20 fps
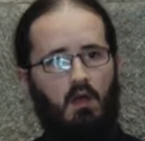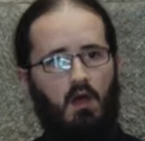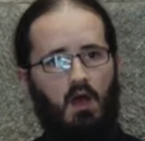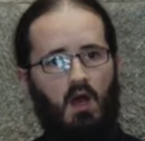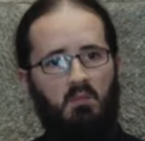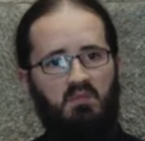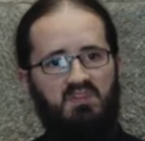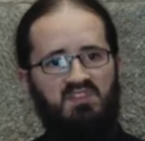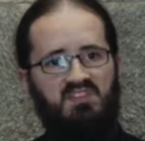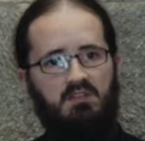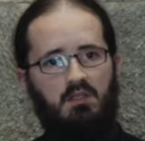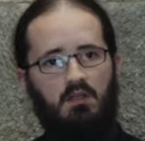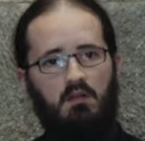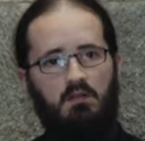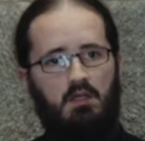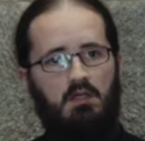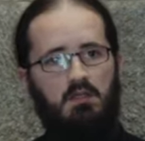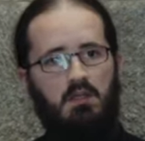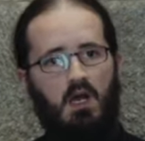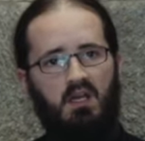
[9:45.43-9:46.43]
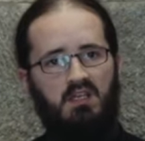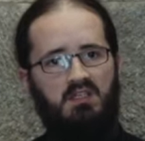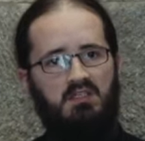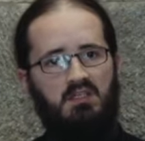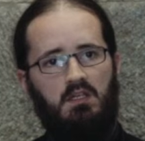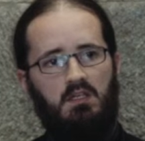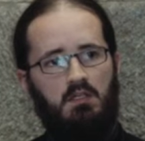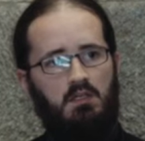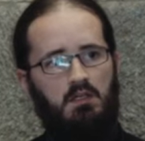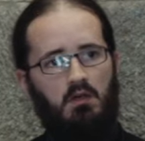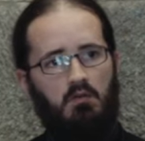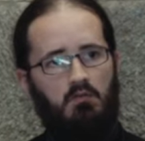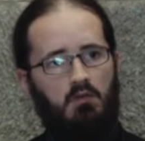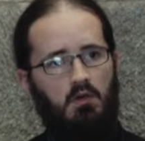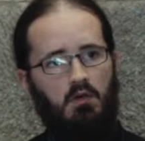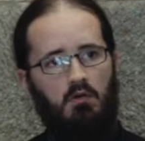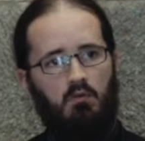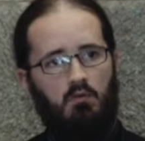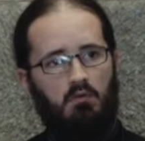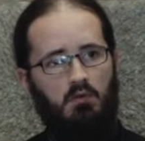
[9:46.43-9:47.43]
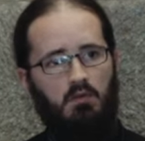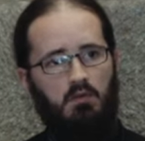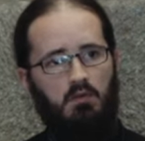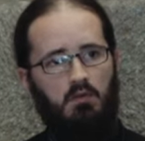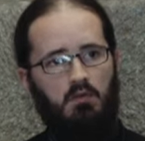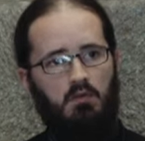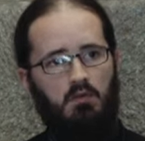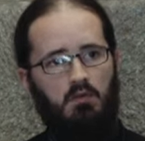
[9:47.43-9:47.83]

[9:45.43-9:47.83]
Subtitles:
I'm still the 19-year-old